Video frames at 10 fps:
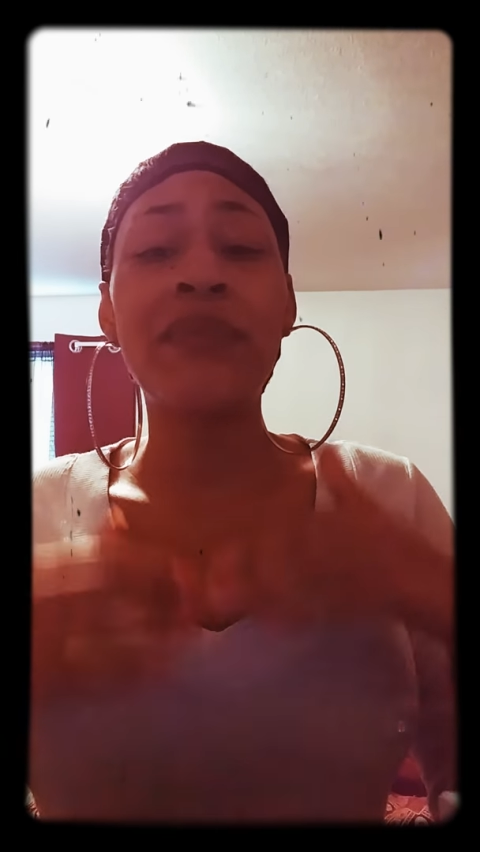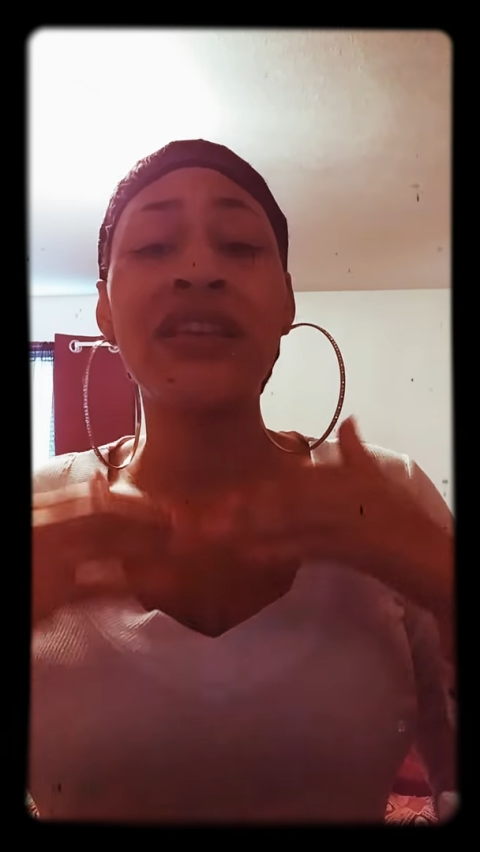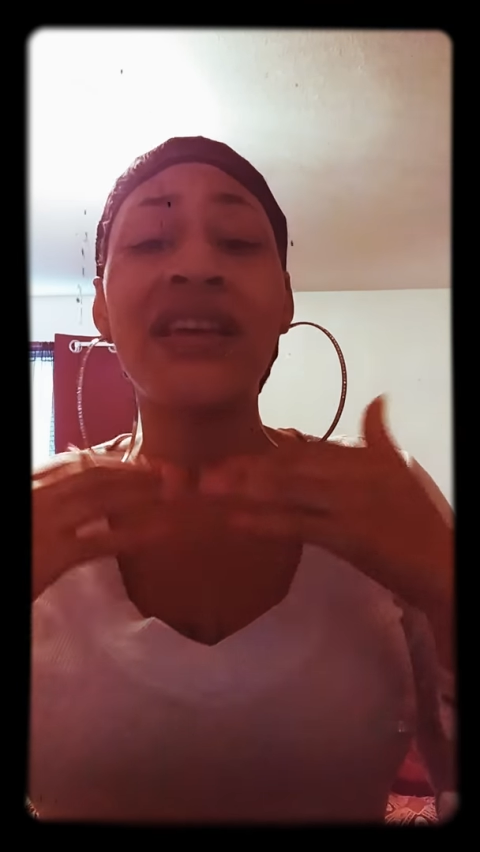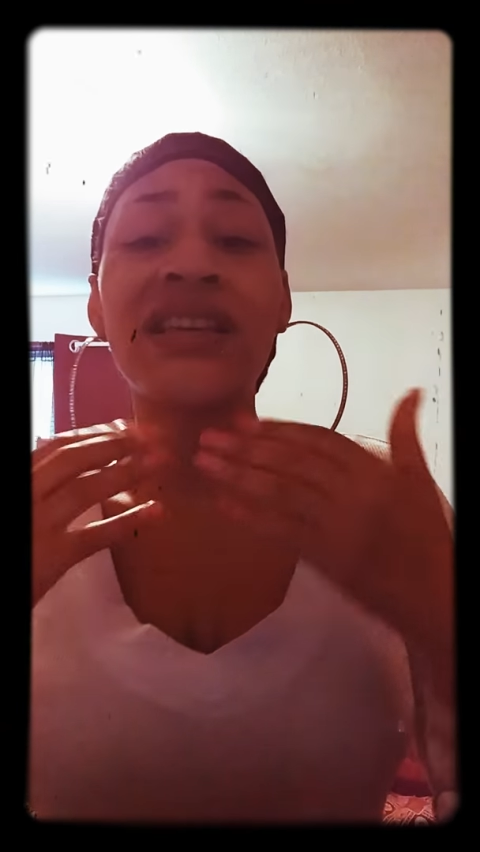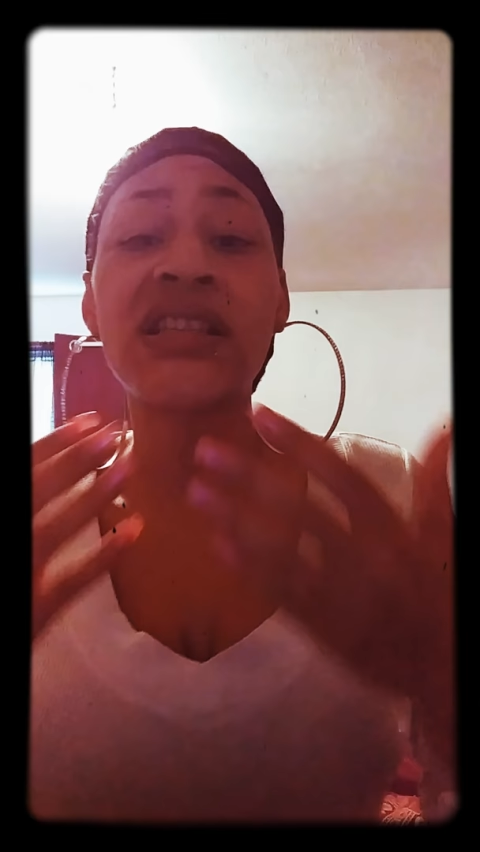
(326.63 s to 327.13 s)

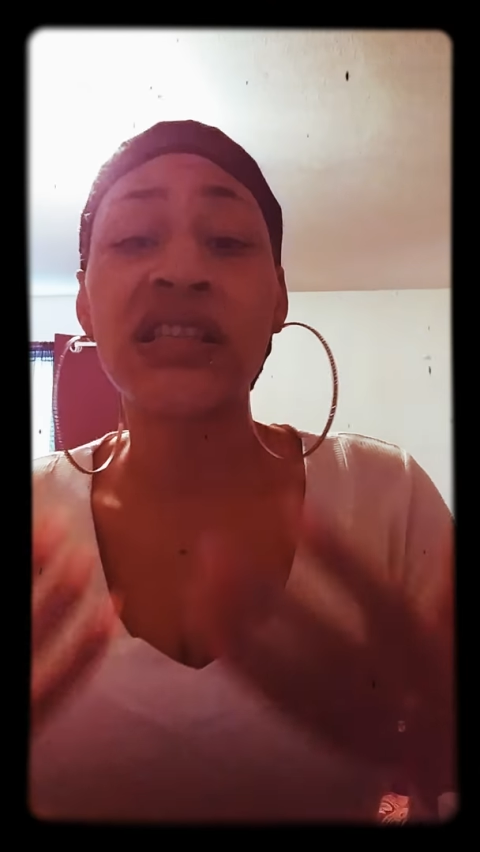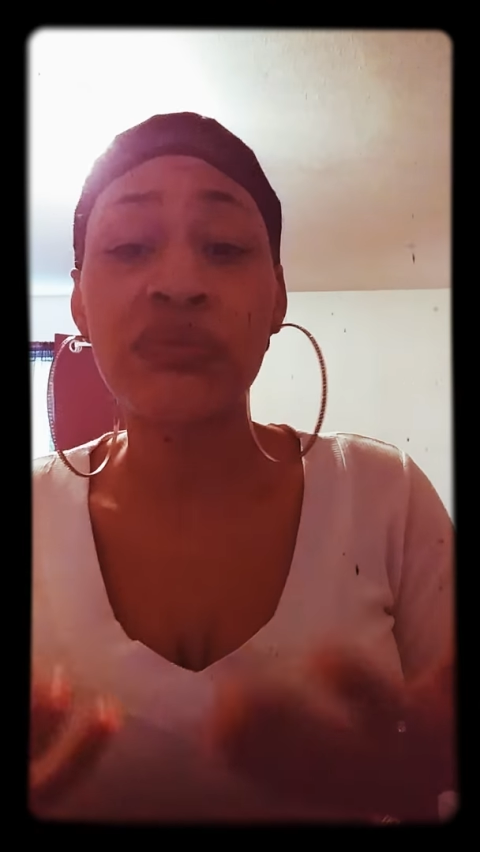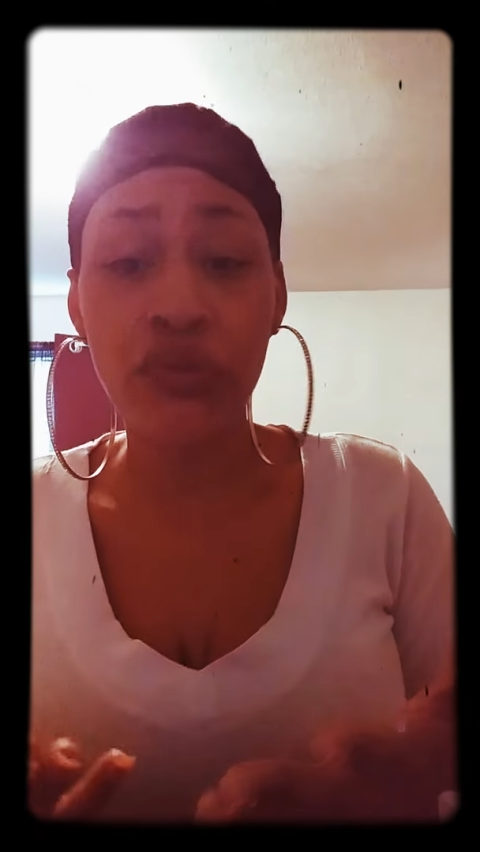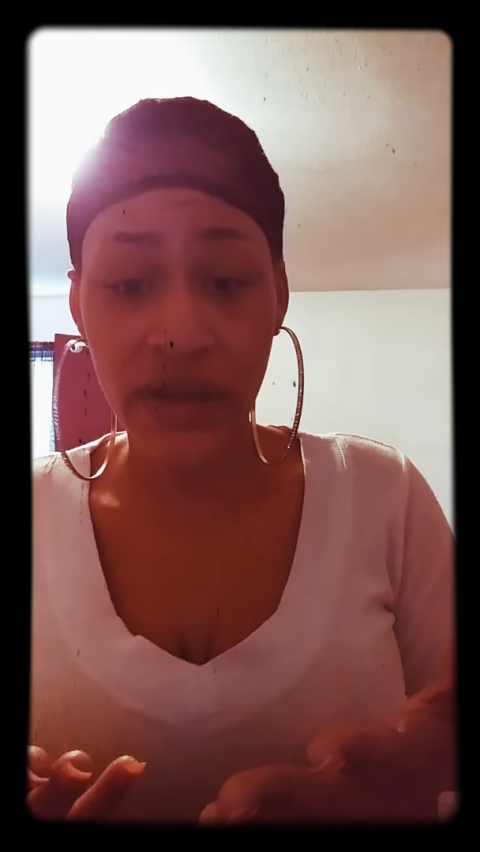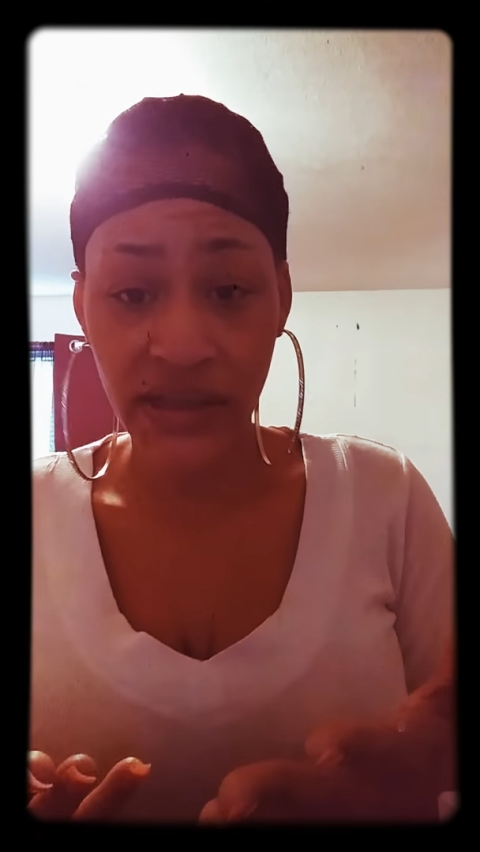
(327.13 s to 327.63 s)
be
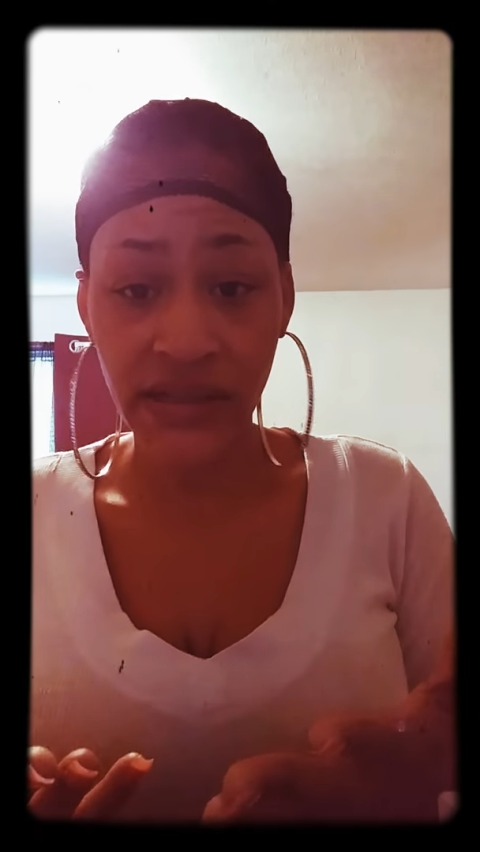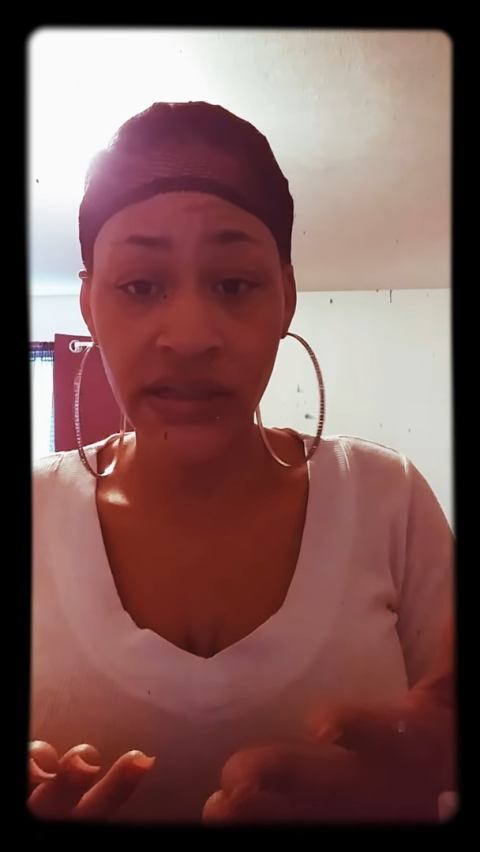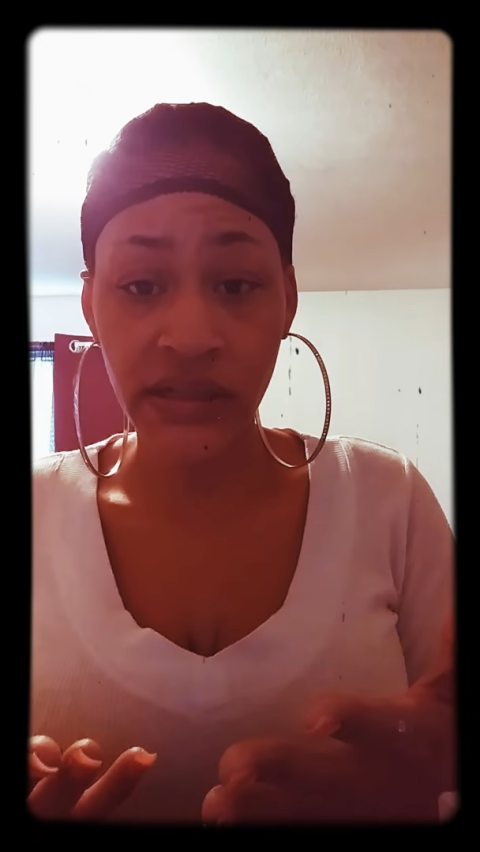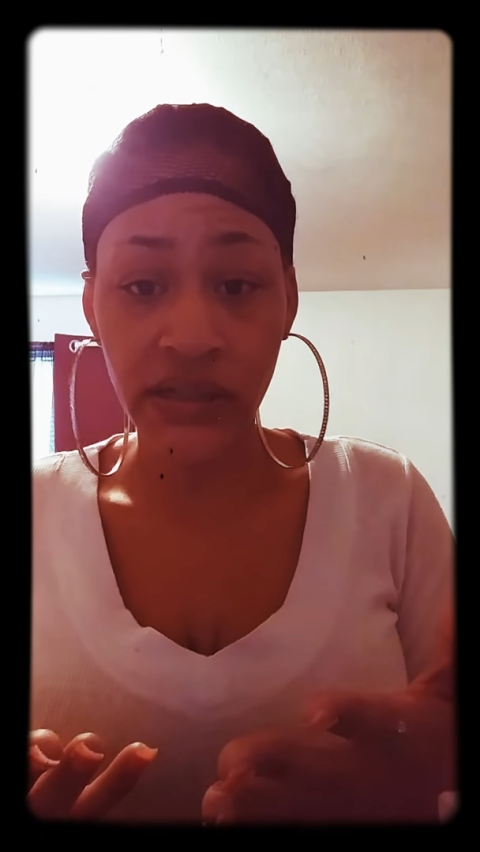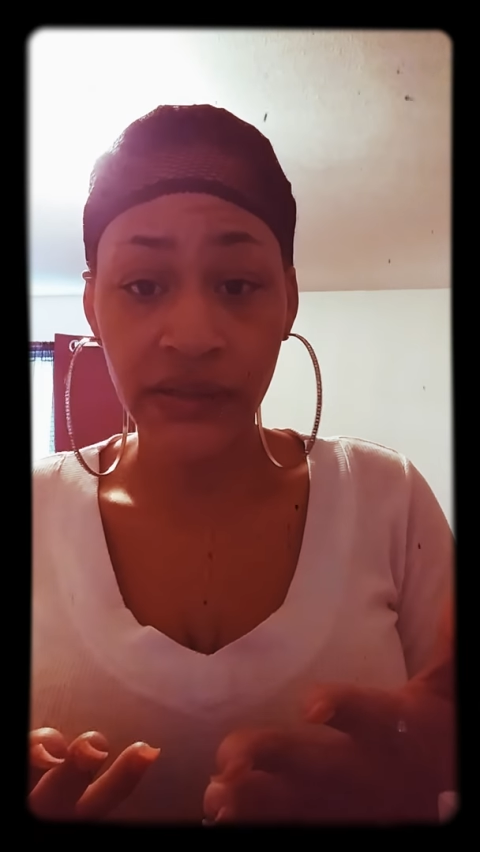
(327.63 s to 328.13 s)

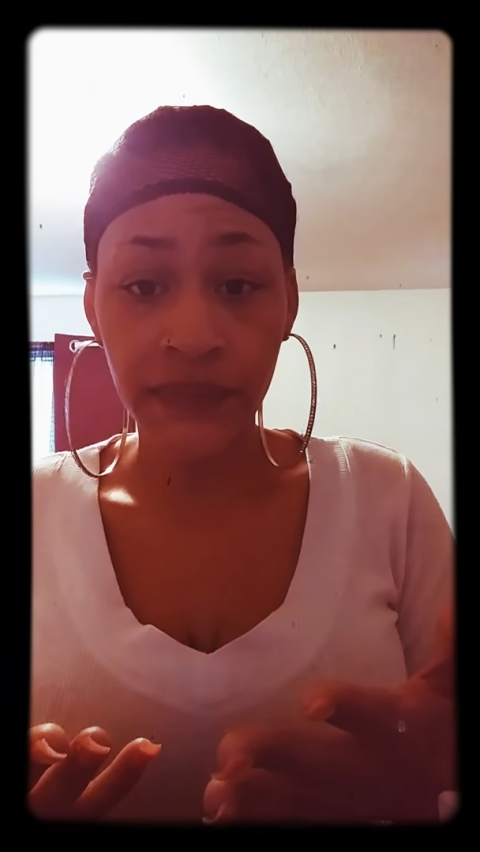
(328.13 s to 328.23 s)
expressed.